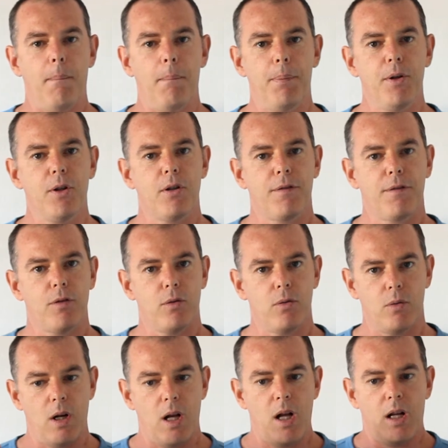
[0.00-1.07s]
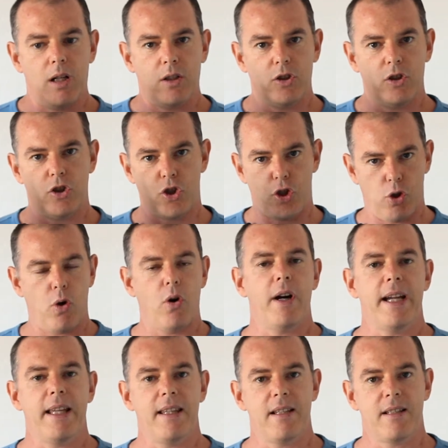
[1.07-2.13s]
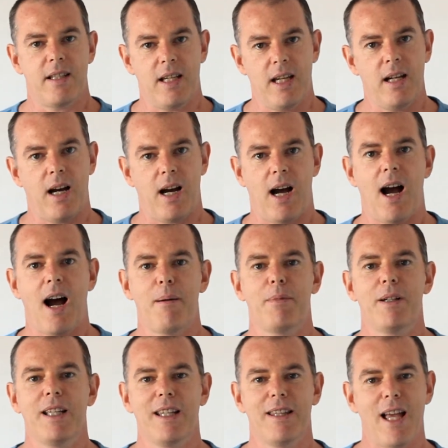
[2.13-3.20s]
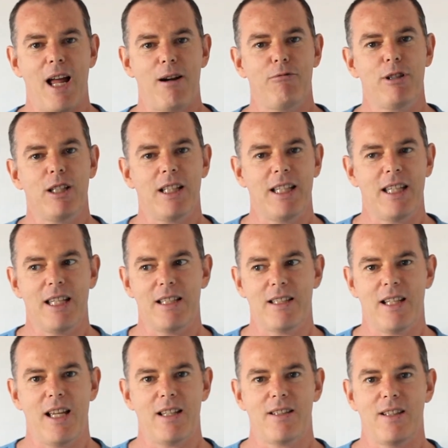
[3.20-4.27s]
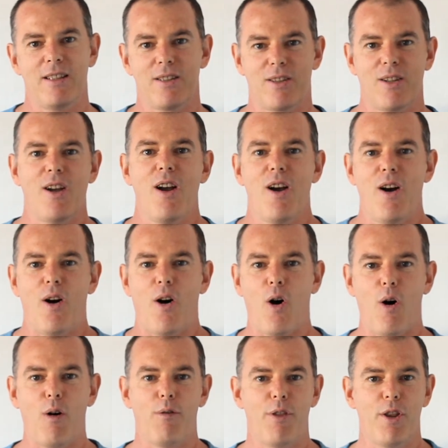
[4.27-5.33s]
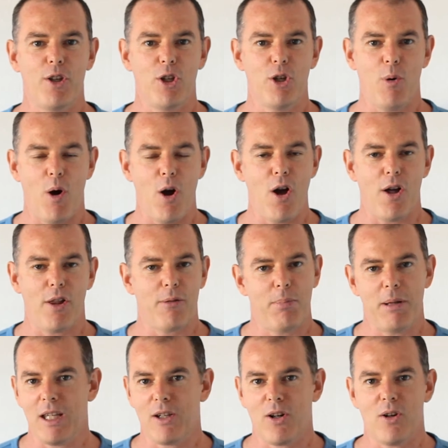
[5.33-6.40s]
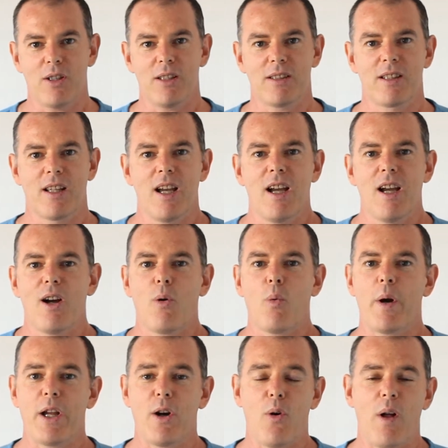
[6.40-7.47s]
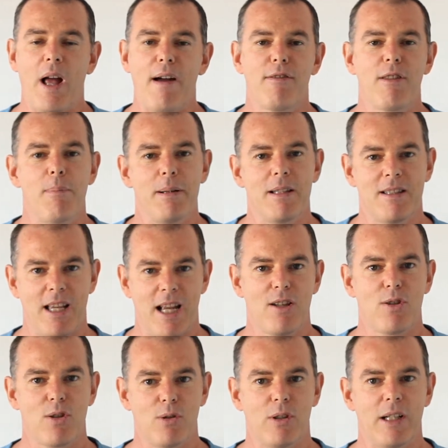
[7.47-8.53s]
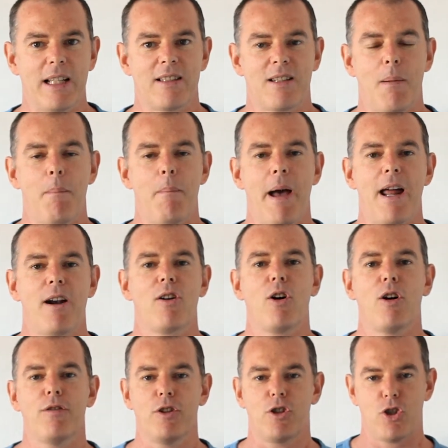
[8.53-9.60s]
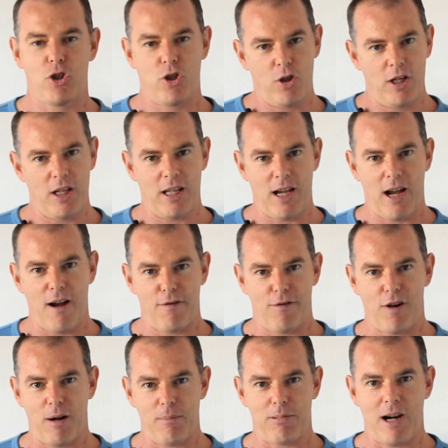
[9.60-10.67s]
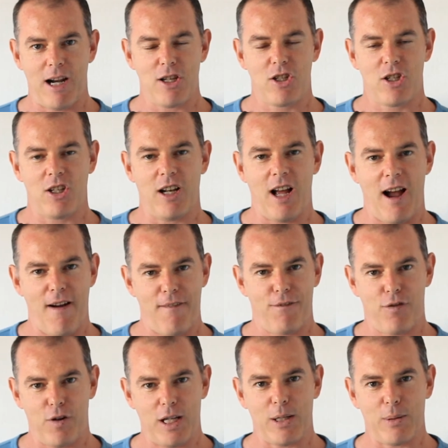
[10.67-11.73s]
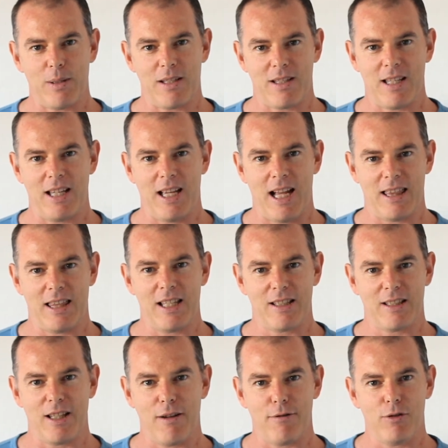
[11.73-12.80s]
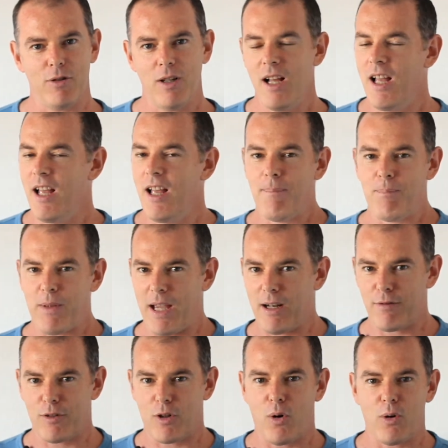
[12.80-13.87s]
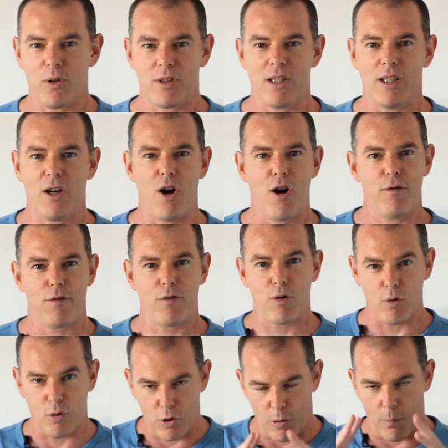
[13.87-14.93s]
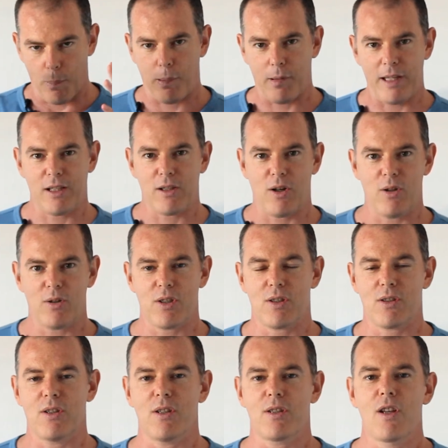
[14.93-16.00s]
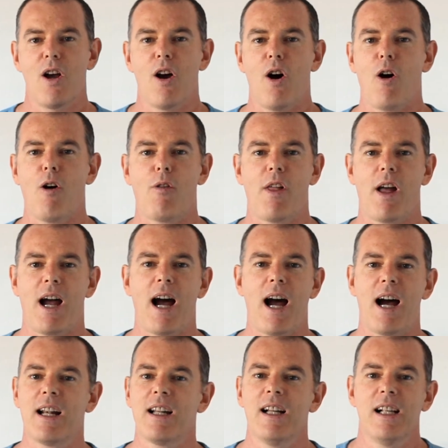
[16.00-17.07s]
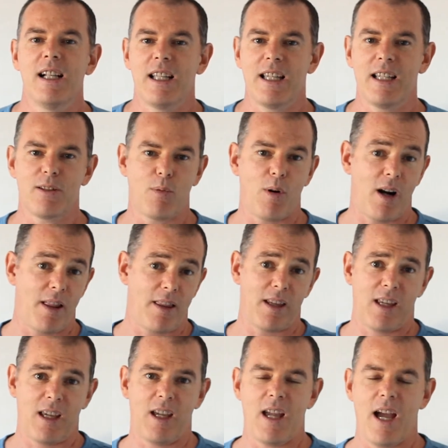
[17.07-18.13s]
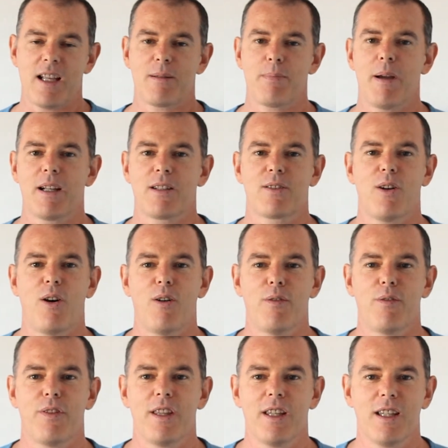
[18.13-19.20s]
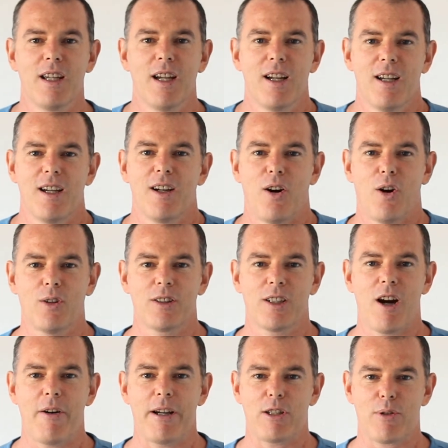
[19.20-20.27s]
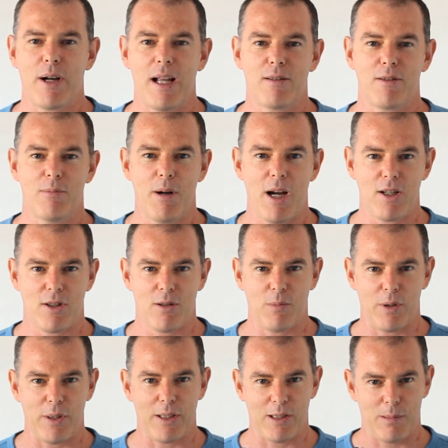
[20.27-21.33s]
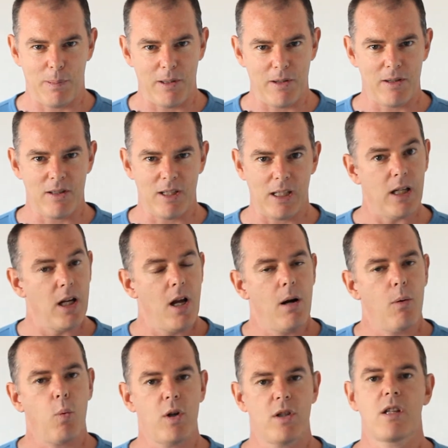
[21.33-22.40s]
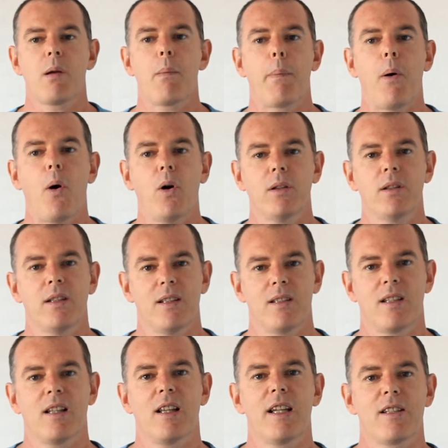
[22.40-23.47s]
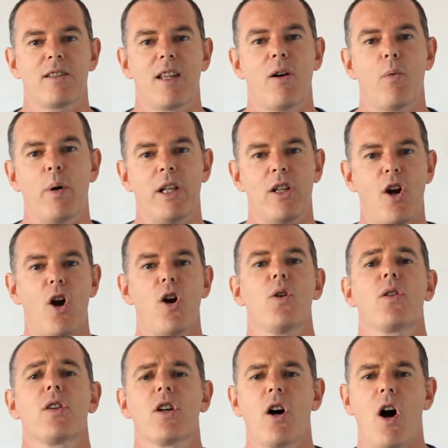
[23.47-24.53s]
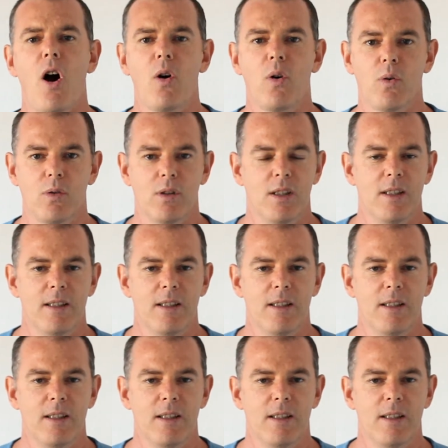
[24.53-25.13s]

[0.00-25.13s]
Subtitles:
beautiful joy, this inner harmony that really is an essence of the new earth, because we all have the potential. It's a matter of attuning our vibration, our frequency at this level. And of course, the overall complete consciousness of the heart is one of the key aspects of the ongoing transformation we're experiencing. What's important is at least that we know the goal.